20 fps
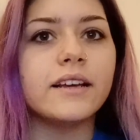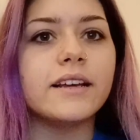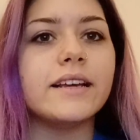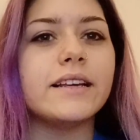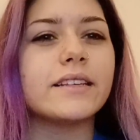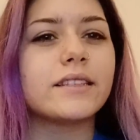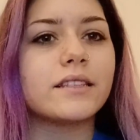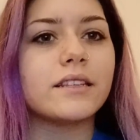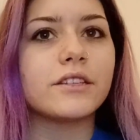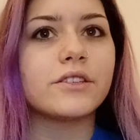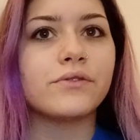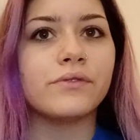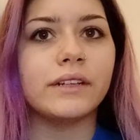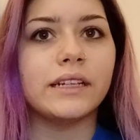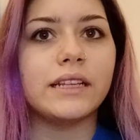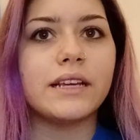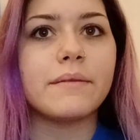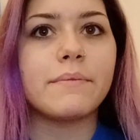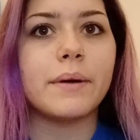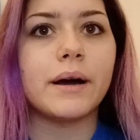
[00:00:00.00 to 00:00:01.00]
Is this
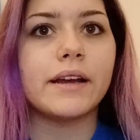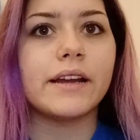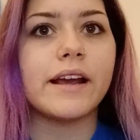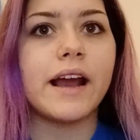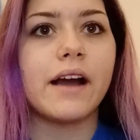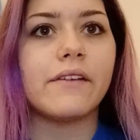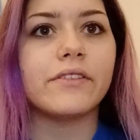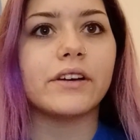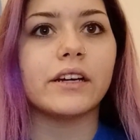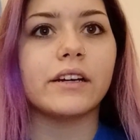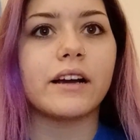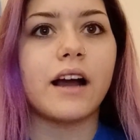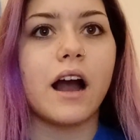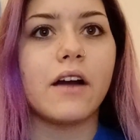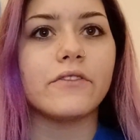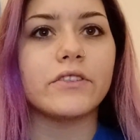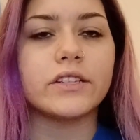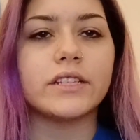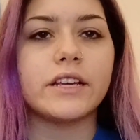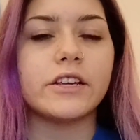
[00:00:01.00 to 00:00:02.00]
really Bunny having a
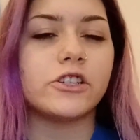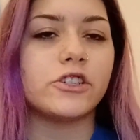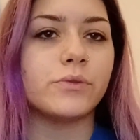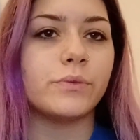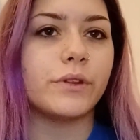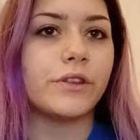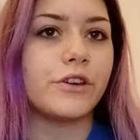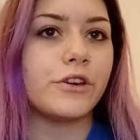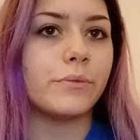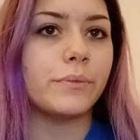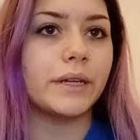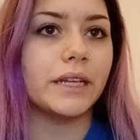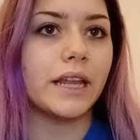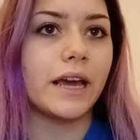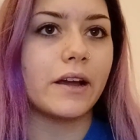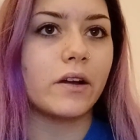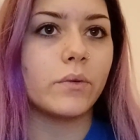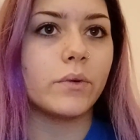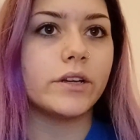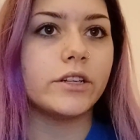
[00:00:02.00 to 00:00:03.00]
conversation with human
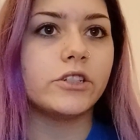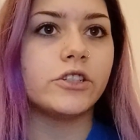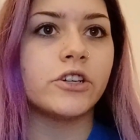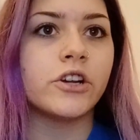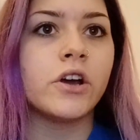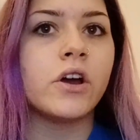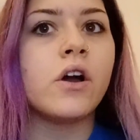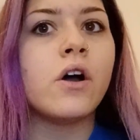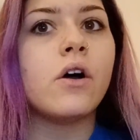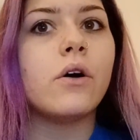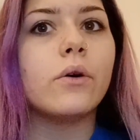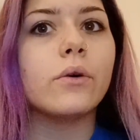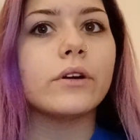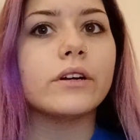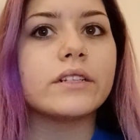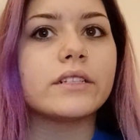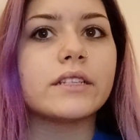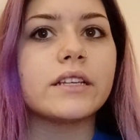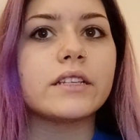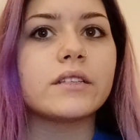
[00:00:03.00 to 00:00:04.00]
language?
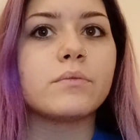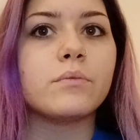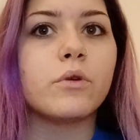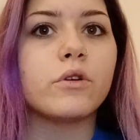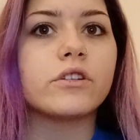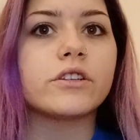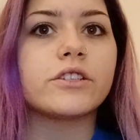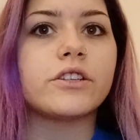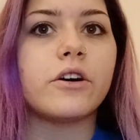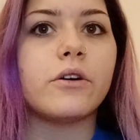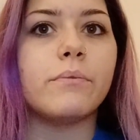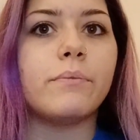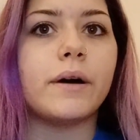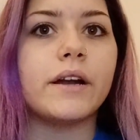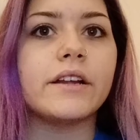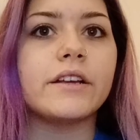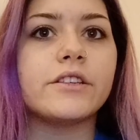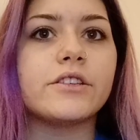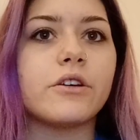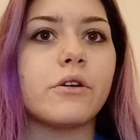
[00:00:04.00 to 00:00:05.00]
Or is this more so
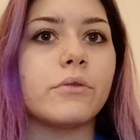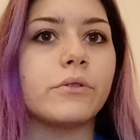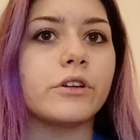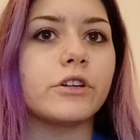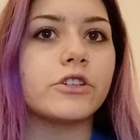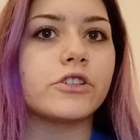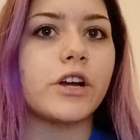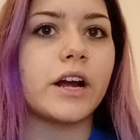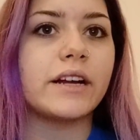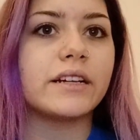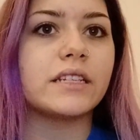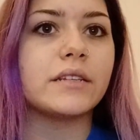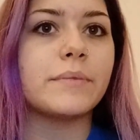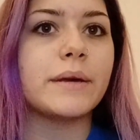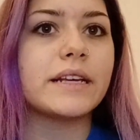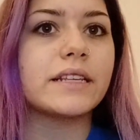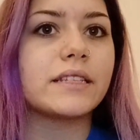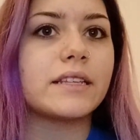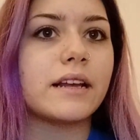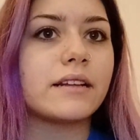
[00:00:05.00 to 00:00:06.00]
Bunny's owner trying to
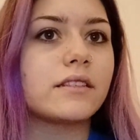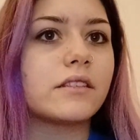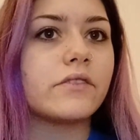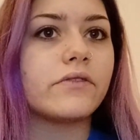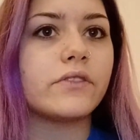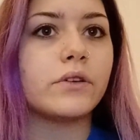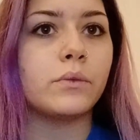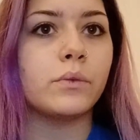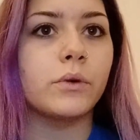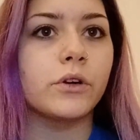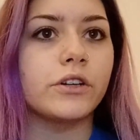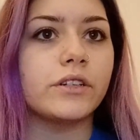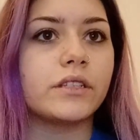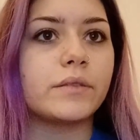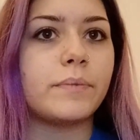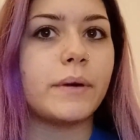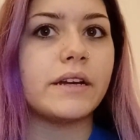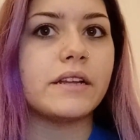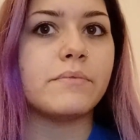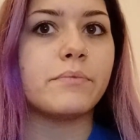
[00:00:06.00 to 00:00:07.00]
make sense of the words
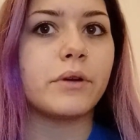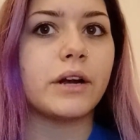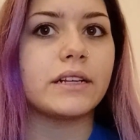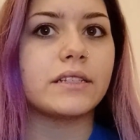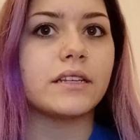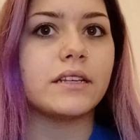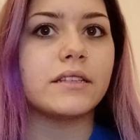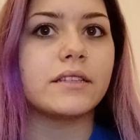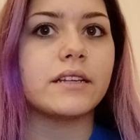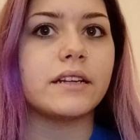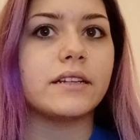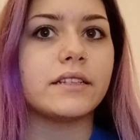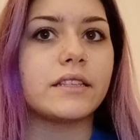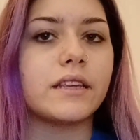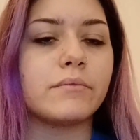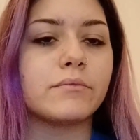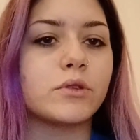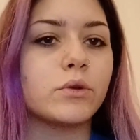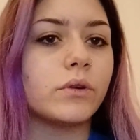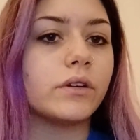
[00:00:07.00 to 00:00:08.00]
Bunny presses in
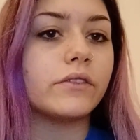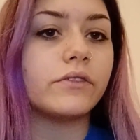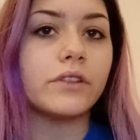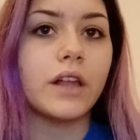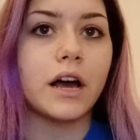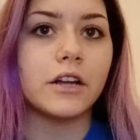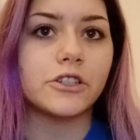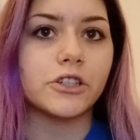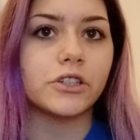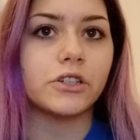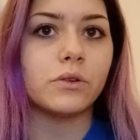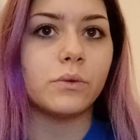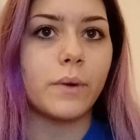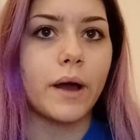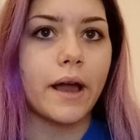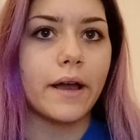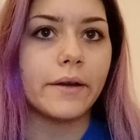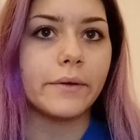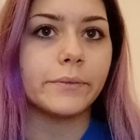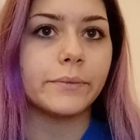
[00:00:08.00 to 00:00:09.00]
some sort of logical
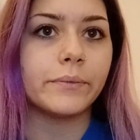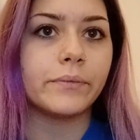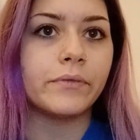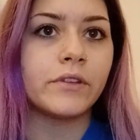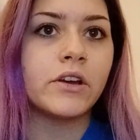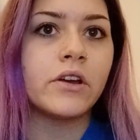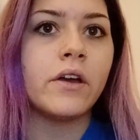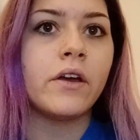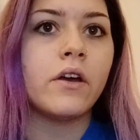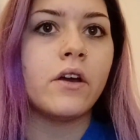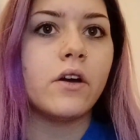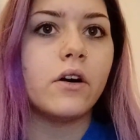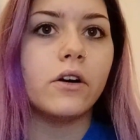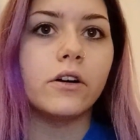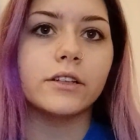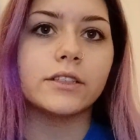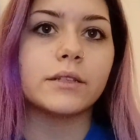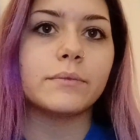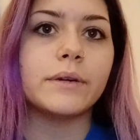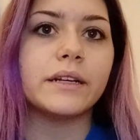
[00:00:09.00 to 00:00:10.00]
way?
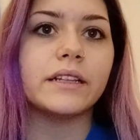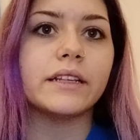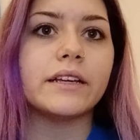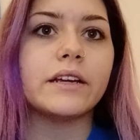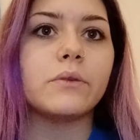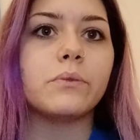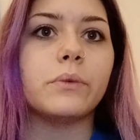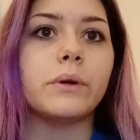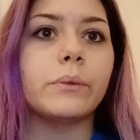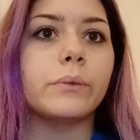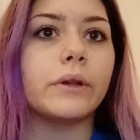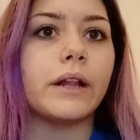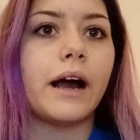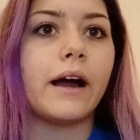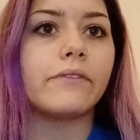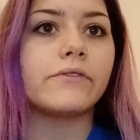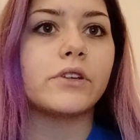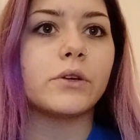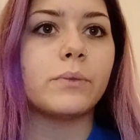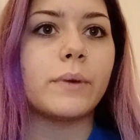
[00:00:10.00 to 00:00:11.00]
Ultimately, we will
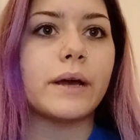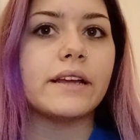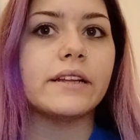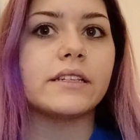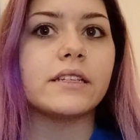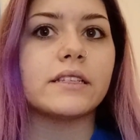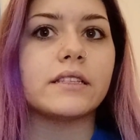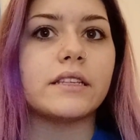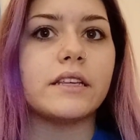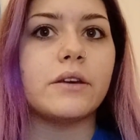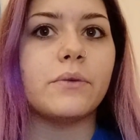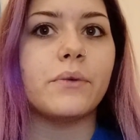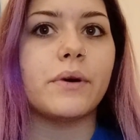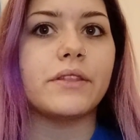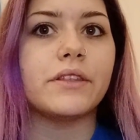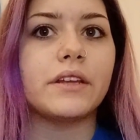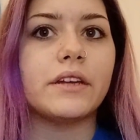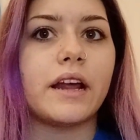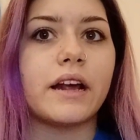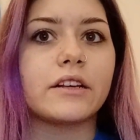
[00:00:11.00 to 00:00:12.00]
have to wait to see
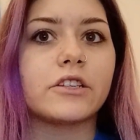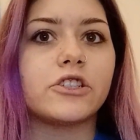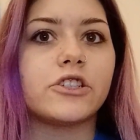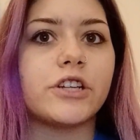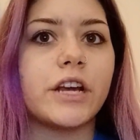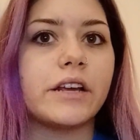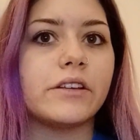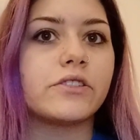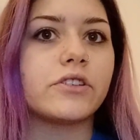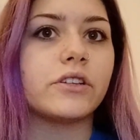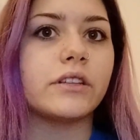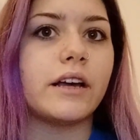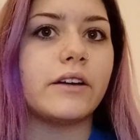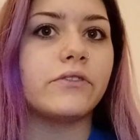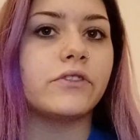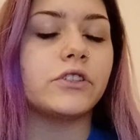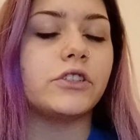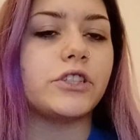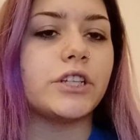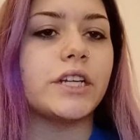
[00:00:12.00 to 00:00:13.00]
when the next Chaser
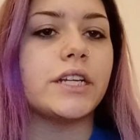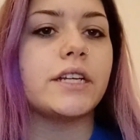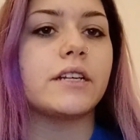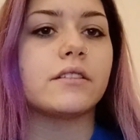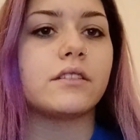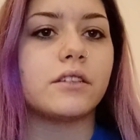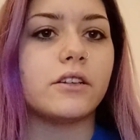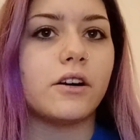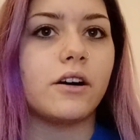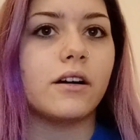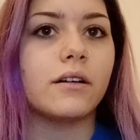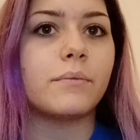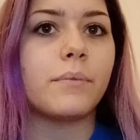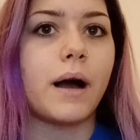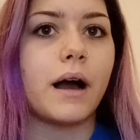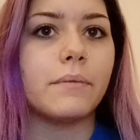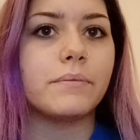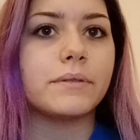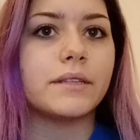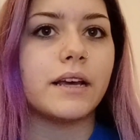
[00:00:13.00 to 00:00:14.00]
level genius dog
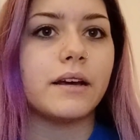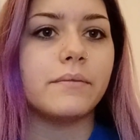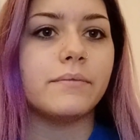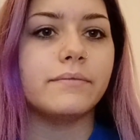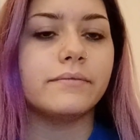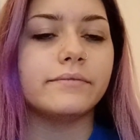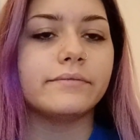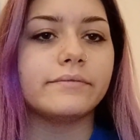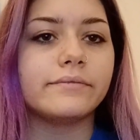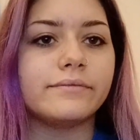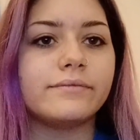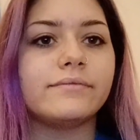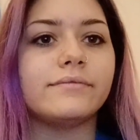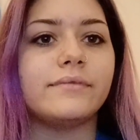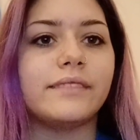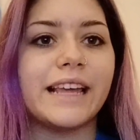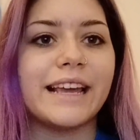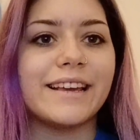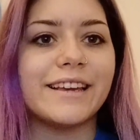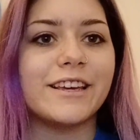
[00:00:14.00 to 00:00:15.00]
pops up.
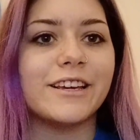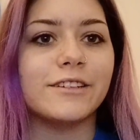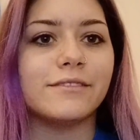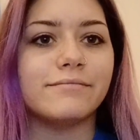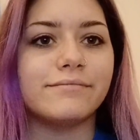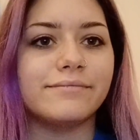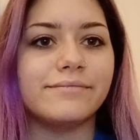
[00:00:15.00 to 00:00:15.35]
Thank you.